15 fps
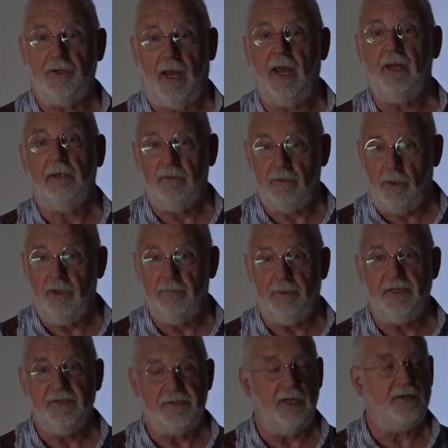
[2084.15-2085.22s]
and had
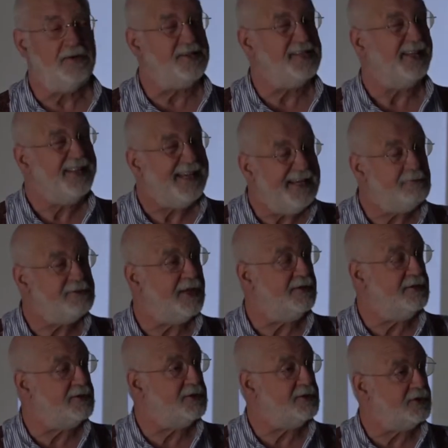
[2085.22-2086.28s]
been sentenced, I think he was
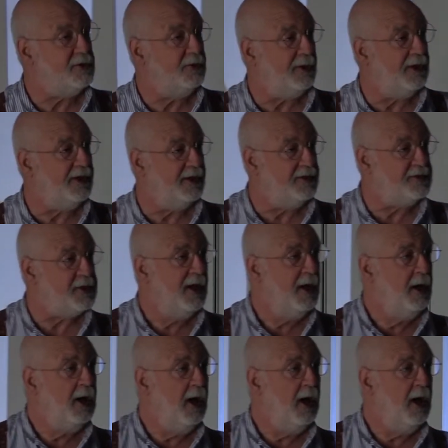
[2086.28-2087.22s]
sentenced to 2 years.